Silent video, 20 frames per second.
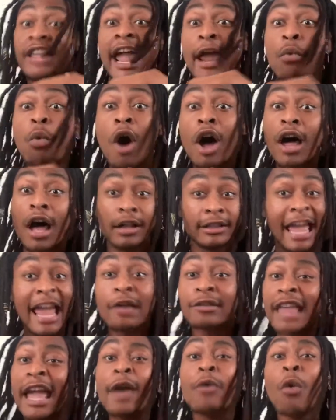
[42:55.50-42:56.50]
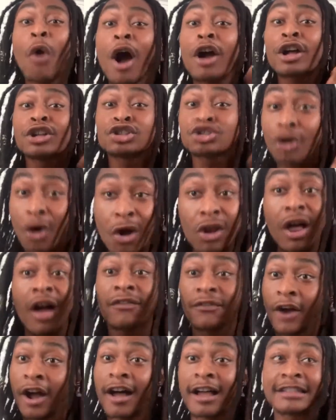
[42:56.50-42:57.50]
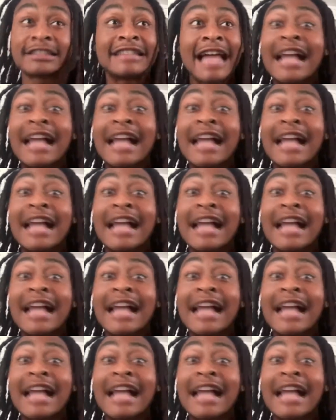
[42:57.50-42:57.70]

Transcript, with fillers: they want they, they want control over us.